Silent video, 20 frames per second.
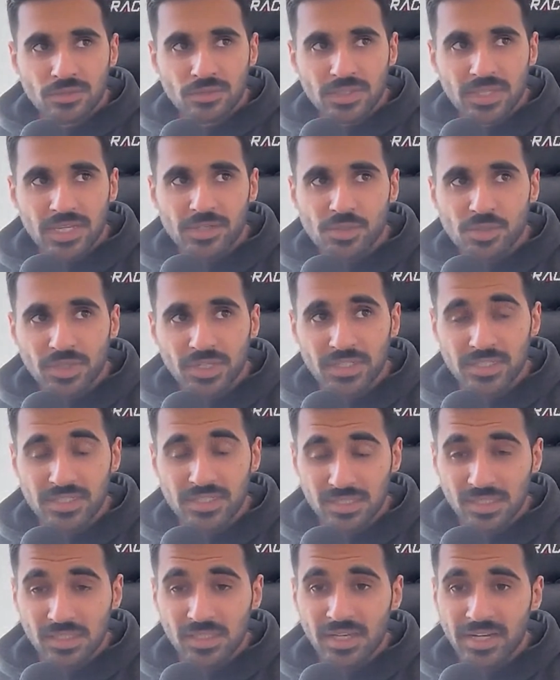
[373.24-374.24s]
that you can
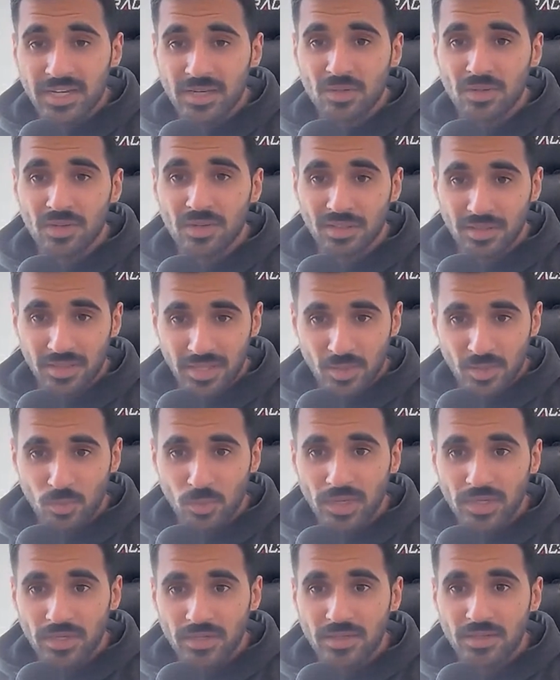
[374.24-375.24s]
still gain a lot of
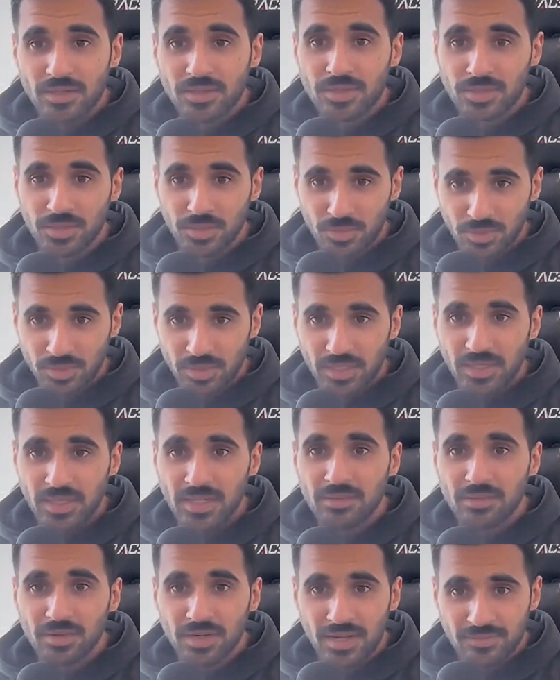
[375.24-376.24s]
weight
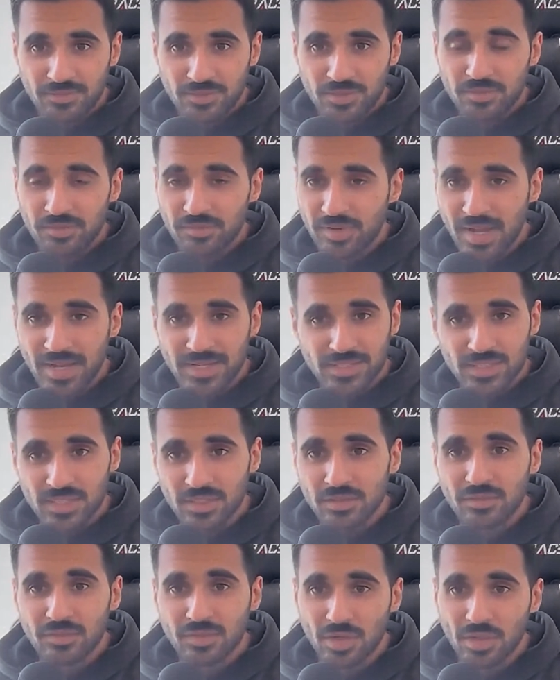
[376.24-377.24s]
even after
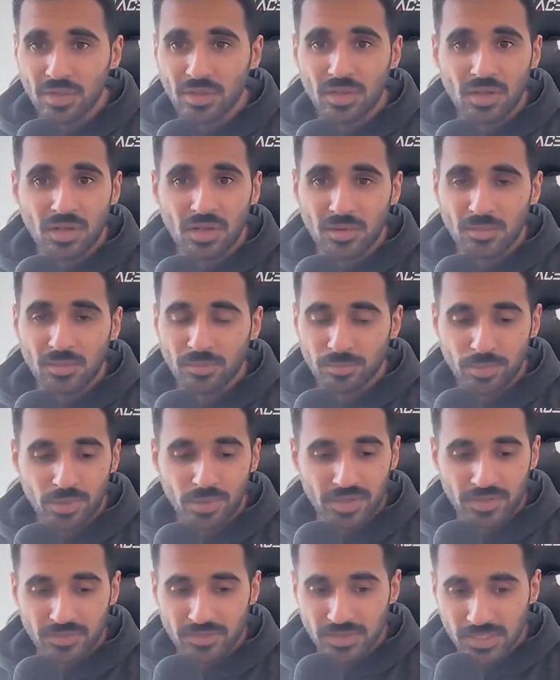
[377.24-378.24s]
fasting for a long
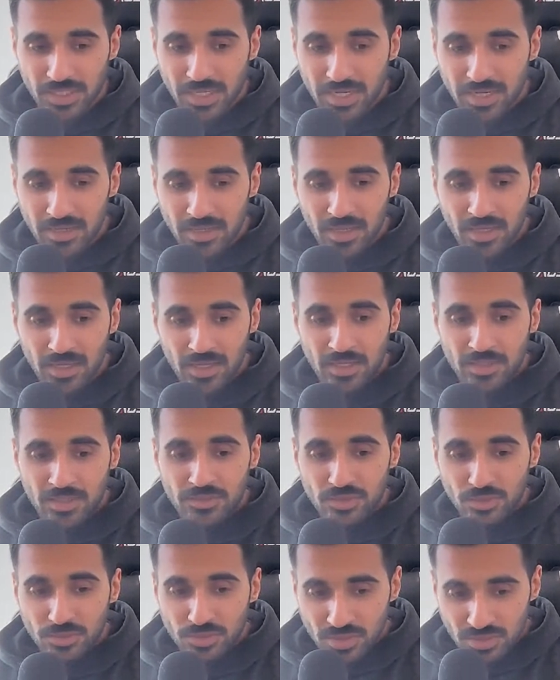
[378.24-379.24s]
part of the day.
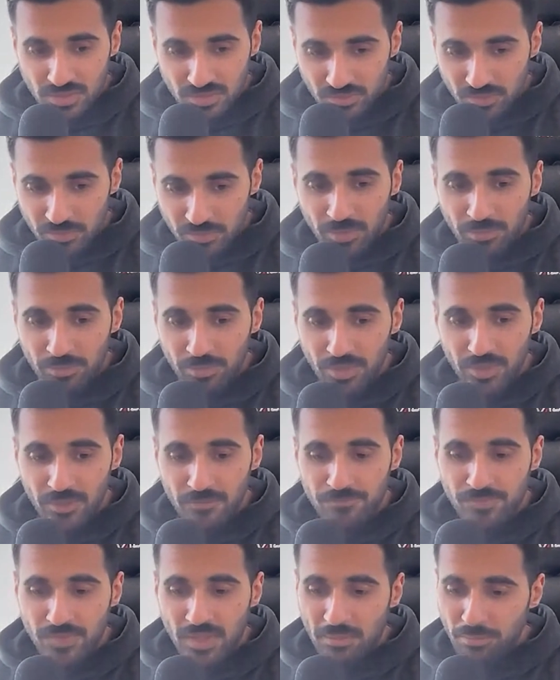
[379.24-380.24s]
So just remember
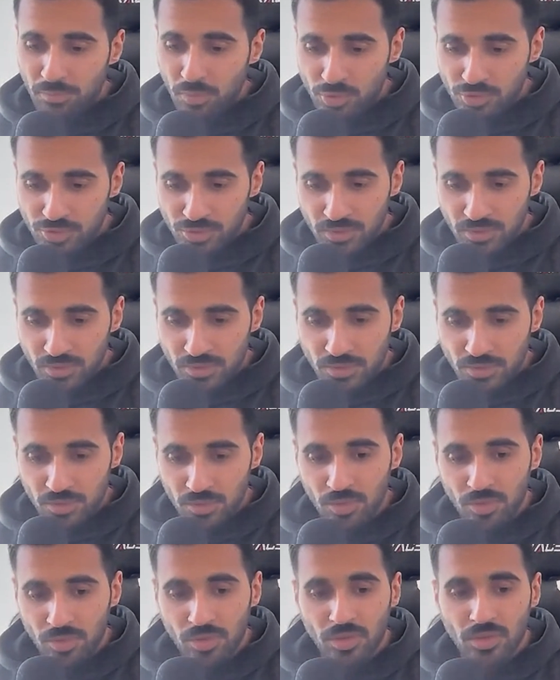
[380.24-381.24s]
that portion
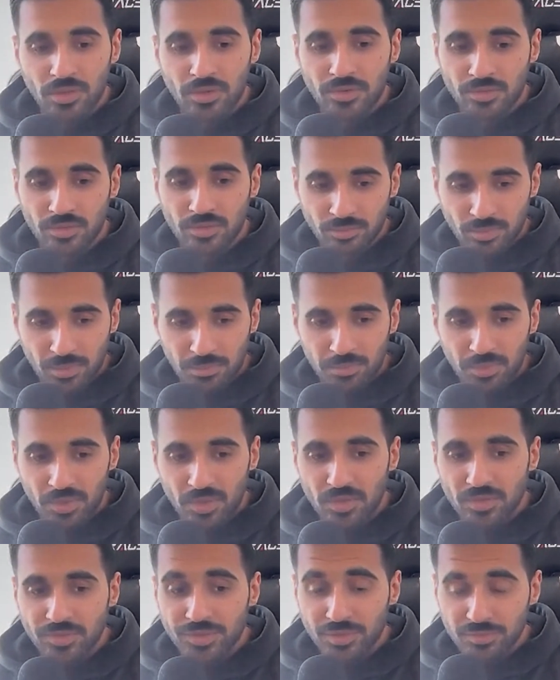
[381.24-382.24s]
control,
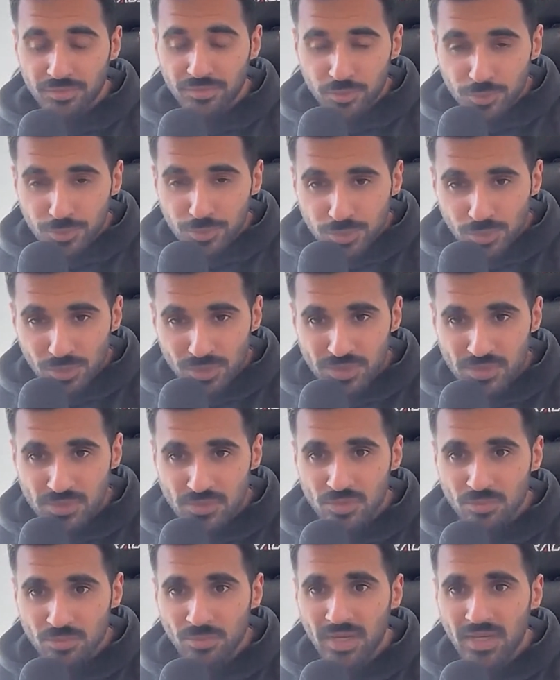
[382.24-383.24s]
remember the food choices
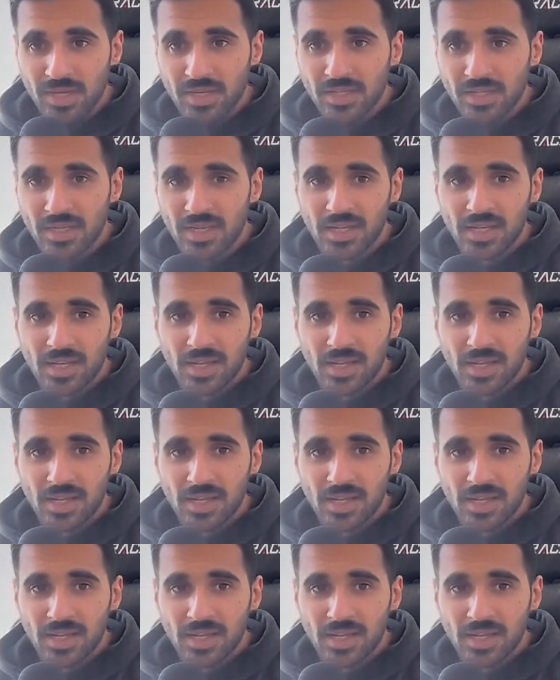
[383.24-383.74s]
you make